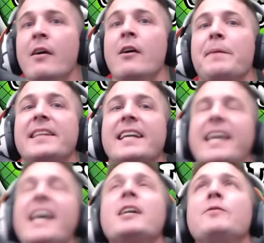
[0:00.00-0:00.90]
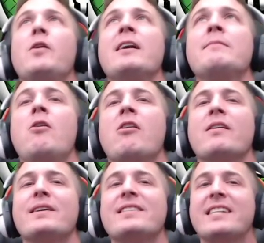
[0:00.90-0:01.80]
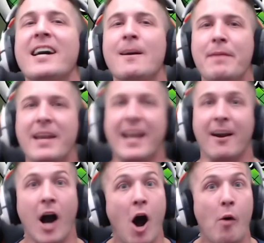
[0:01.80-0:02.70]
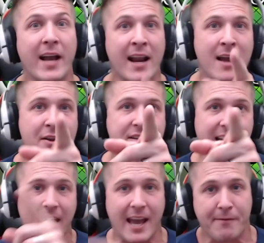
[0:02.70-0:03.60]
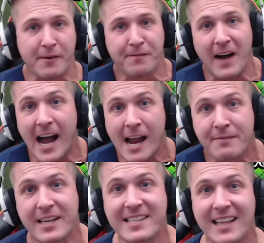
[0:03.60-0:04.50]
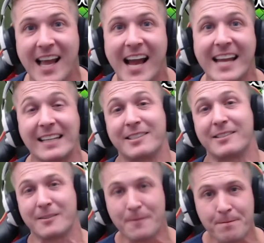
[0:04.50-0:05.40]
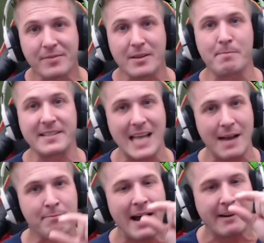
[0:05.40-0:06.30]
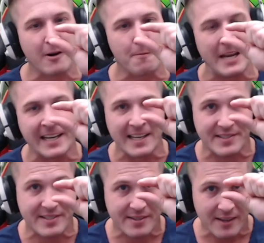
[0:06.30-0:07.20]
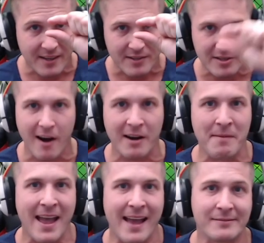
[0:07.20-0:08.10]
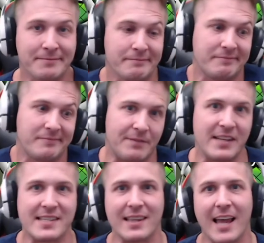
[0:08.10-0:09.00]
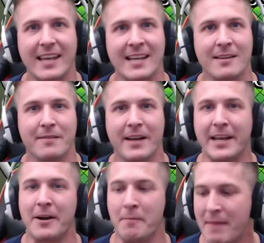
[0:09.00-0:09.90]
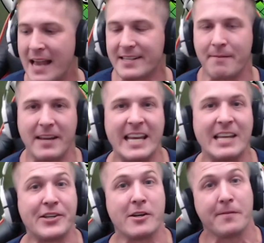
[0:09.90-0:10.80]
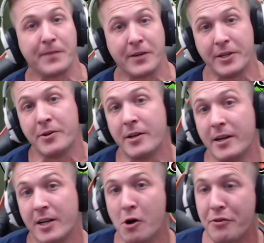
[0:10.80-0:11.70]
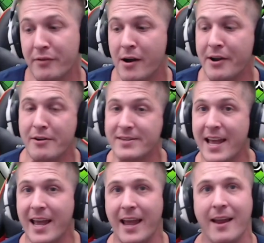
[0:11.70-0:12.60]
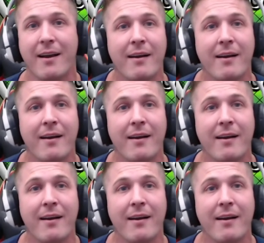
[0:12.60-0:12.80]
But the king of one more is gonna be here. Oh, we got another dickhead for five dislikes. Must have micro penis. Sorry, man. If disliking the video makes it easier for you to go throughout your day,